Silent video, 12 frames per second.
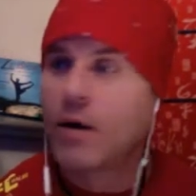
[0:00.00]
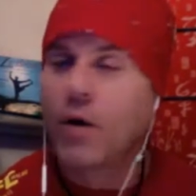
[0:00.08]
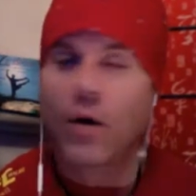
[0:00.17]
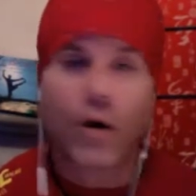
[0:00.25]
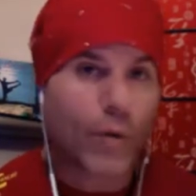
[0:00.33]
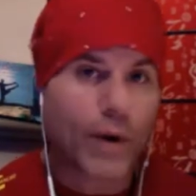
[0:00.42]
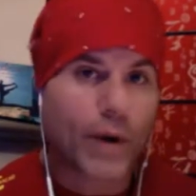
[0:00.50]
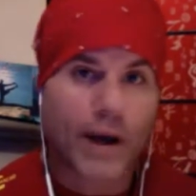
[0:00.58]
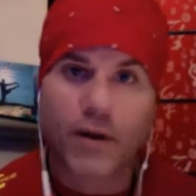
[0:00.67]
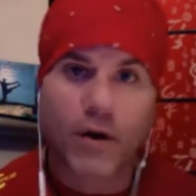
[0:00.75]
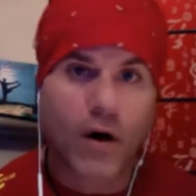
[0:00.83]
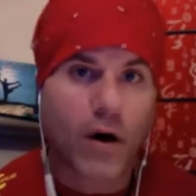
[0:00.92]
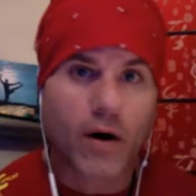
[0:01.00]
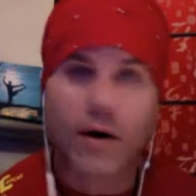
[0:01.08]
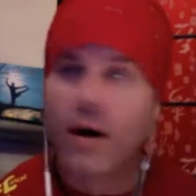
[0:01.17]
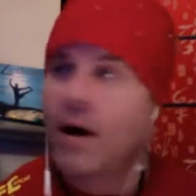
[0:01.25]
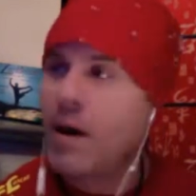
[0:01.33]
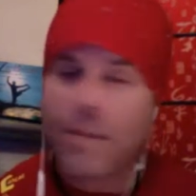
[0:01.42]
All week long,
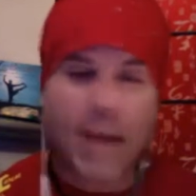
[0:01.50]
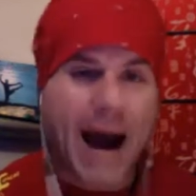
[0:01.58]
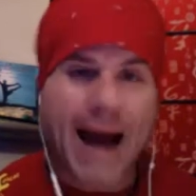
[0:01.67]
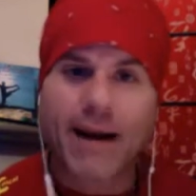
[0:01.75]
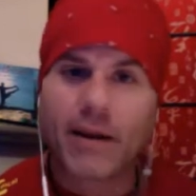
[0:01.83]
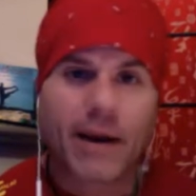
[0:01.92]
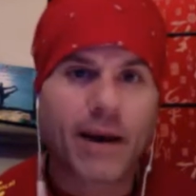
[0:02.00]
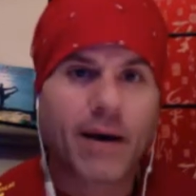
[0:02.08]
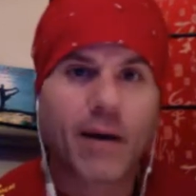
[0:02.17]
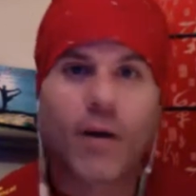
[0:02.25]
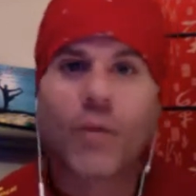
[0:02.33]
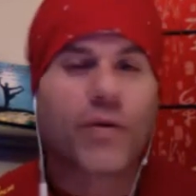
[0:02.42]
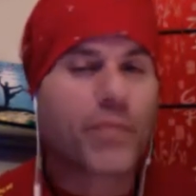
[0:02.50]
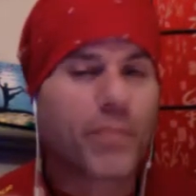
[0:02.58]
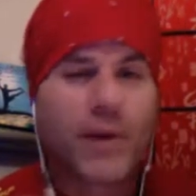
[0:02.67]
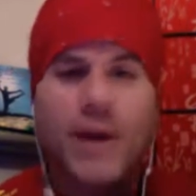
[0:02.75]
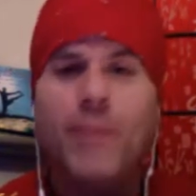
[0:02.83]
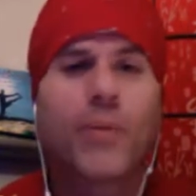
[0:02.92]
battling with
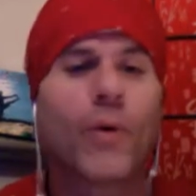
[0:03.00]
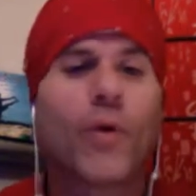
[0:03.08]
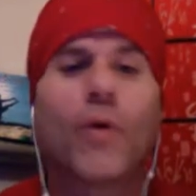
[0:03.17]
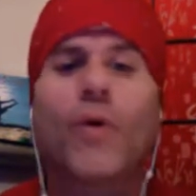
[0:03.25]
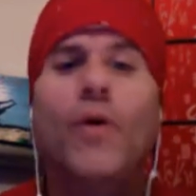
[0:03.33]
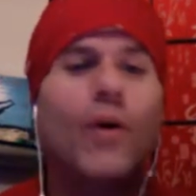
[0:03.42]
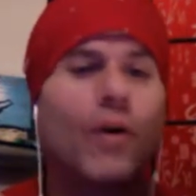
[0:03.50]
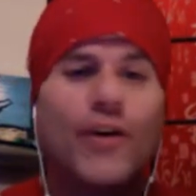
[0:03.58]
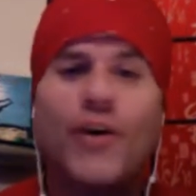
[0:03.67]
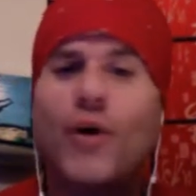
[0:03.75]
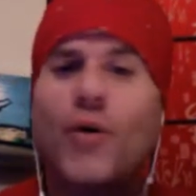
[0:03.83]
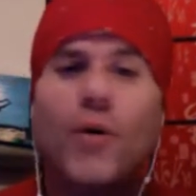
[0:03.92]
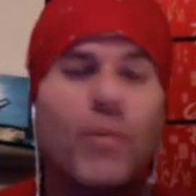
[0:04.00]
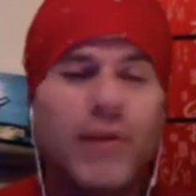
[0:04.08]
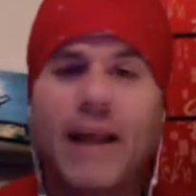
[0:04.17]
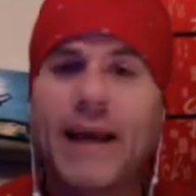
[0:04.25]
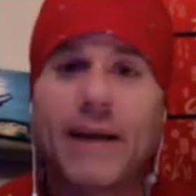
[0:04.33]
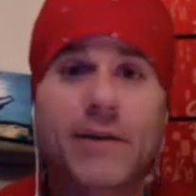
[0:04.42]
people,
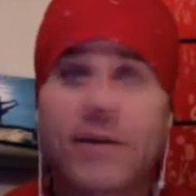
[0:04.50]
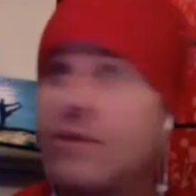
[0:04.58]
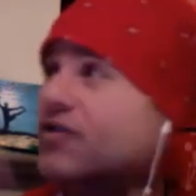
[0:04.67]
places,